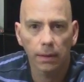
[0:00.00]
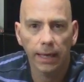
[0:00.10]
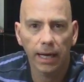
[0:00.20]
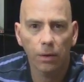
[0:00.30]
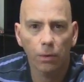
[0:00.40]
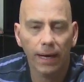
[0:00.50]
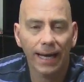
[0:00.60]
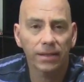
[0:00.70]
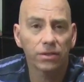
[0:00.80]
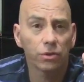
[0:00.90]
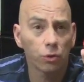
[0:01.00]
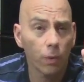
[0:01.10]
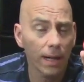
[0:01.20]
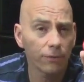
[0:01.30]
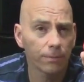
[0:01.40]
Now we're at
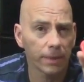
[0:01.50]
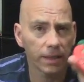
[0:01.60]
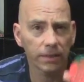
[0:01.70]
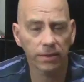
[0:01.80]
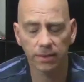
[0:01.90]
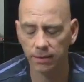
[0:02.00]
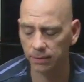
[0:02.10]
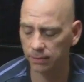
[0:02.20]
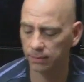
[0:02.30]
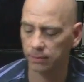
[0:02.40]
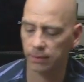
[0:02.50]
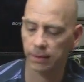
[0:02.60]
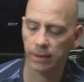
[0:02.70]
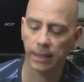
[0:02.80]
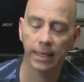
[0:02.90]
twelve minutes,
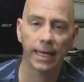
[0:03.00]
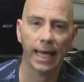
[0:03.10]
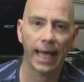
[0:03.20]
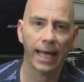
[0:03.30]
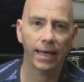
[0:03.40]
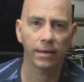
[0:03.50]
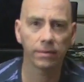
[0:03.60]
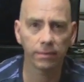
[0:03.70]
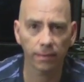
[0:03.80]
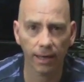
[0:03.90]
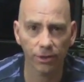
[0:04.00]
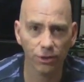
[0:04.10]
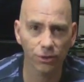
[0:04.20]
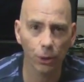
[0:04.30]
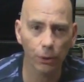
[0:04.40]
and I
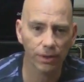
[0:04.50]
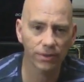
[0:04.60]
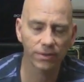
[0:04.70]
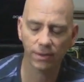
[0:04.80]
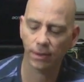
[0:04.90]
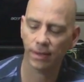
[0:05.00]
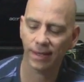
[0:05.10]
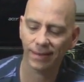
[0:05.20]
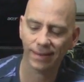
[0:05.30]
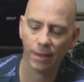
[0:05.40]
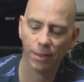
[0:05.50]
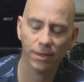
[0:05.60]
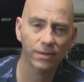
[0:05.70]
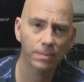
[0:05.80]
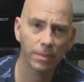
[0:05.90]
just noticed that
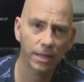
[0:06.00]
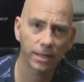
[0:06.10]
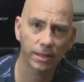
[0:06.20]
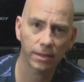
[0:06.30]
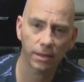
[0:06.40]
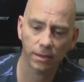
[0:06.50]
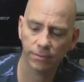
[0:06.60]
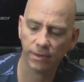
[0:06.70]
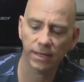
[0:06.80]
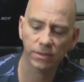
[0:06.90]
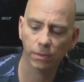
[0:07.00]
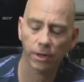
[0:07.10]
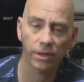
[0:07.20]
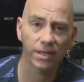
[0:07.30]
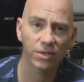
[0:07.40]
this bucket of ice
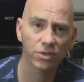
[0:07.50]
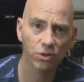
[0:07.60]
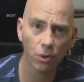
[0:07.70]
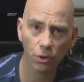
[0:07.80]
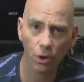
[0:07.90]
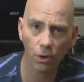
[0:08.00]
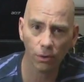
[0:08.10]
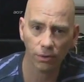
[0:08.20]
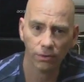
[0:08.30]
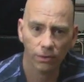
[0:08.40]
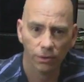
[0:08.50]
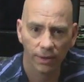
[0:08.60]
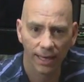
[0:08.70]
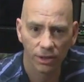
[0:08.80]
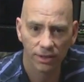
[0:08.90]
water is so cold you
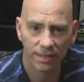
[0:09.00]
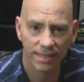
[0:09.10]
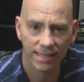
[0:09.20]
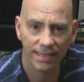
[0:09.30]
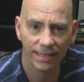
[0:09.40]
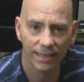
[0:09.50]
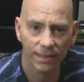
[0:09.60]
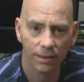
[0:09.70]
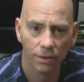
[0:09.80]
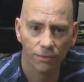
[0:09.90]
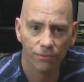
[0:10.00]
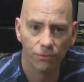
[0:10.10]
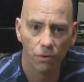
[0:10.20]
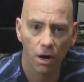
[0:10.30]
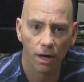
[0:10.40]
can actually see the
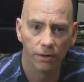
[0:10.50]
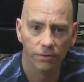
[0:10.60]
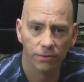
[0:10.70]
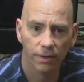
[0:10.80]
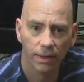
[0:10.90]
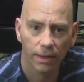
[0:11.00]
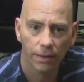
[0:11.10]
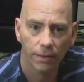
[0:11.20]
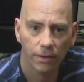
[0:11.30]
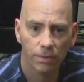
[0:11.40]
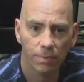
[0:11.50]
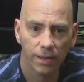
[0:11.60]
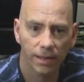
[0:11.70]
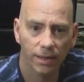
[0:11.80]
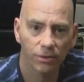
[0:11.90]
frost that's
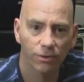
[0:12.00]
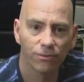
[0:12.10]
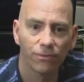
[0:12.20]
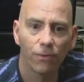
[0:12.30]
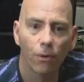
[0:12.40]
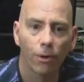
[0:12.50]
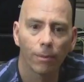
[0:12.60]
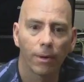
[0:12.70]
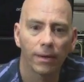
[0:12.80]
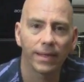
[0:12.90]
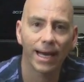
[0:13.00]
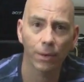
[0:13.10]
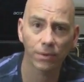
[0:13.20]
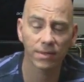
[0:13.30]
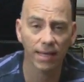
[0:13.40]
beginning to form on the
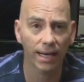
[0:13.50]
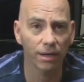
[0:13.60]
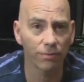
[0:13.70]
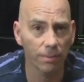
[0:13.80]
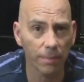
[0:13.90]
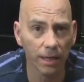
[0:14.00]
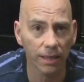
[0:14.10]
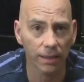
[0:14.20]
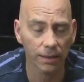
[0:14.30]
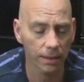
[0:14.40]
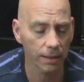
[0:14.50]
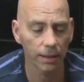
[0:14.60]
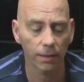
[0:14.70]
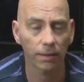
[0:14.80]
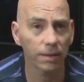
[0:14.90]
outside of the bucket.
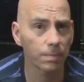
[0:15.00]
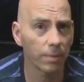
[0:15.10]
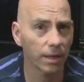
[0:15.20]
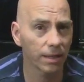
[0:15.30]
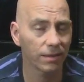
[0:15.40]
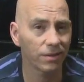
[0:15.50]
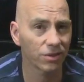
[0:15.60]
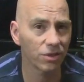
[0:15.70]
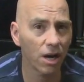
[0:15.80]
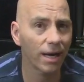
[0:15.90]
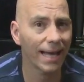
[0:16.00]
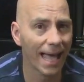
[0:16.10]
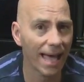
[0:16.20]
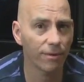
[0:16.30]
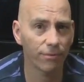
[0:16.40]
This bucket does not
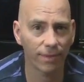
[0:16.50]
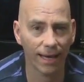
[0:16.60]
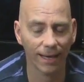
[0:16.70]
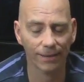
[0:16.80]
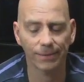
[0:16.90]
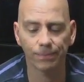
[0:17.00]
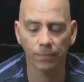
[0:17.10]
have that.